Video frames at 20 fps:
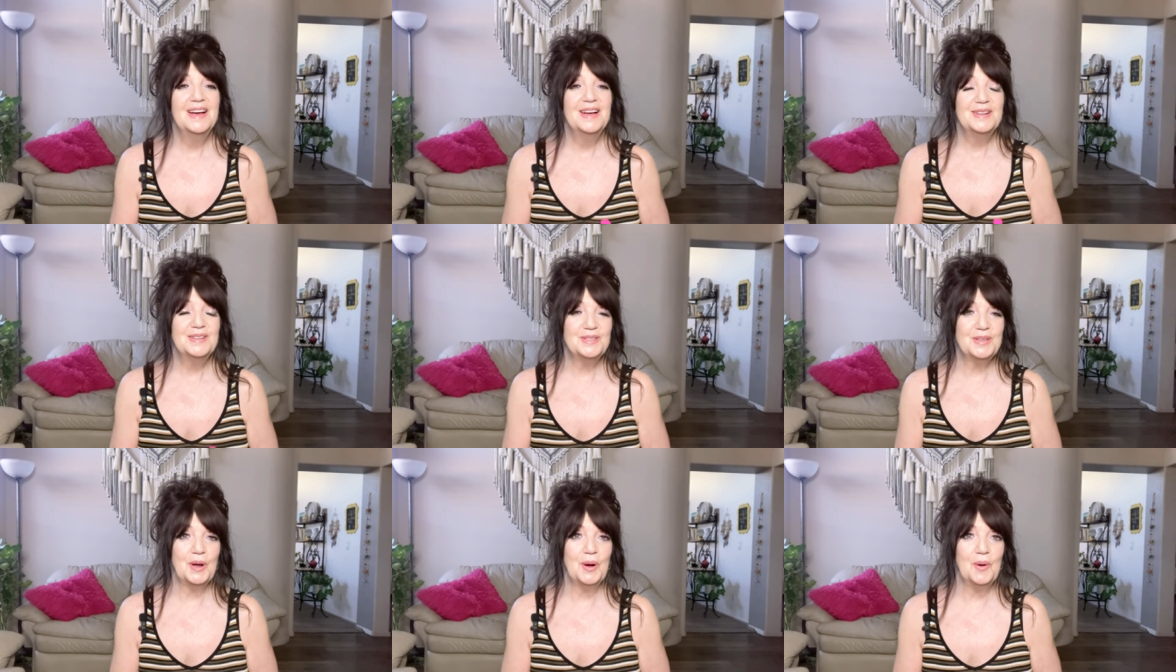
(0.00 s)

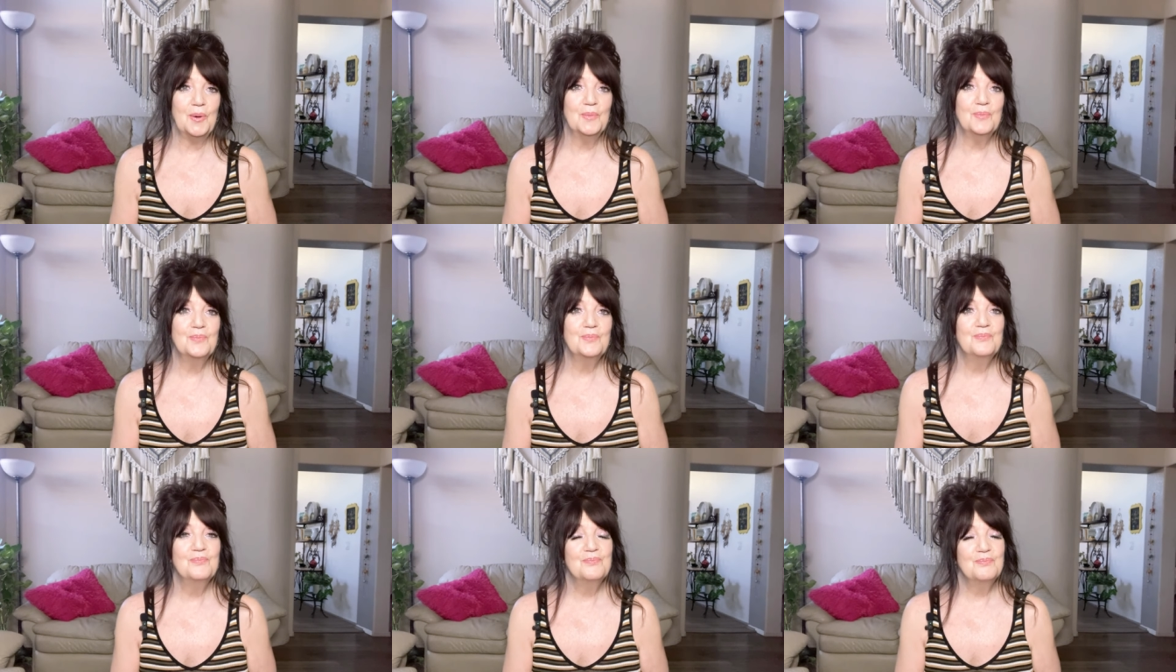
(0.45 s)
So
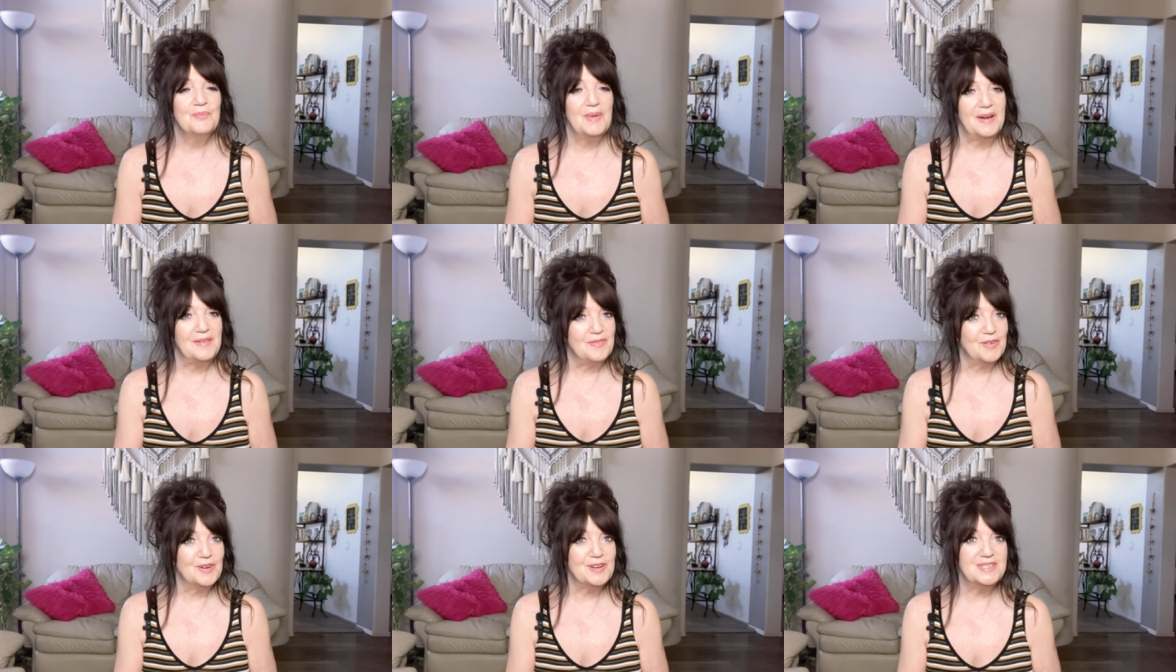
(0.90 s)
my
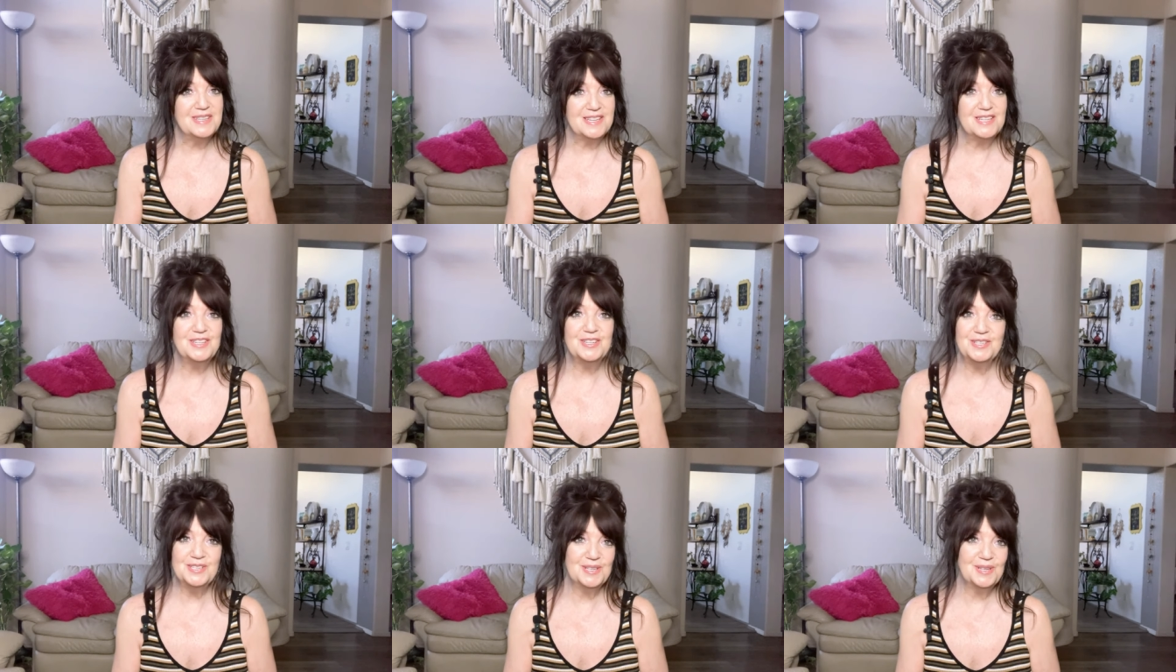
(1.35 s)
first
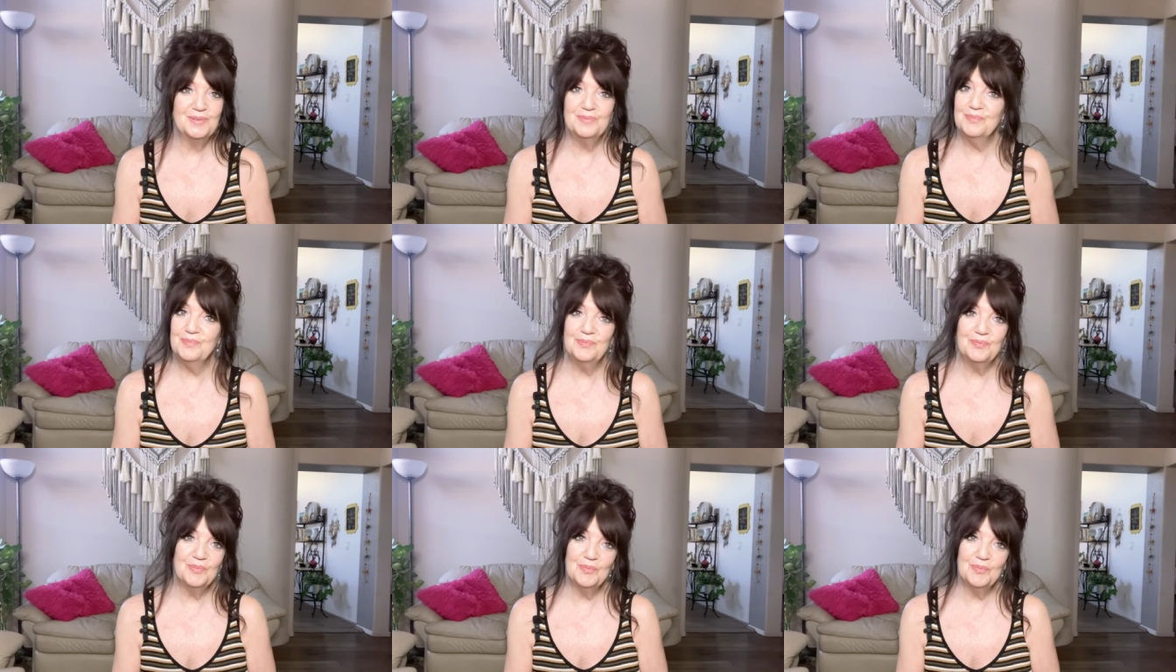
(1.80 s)
decision,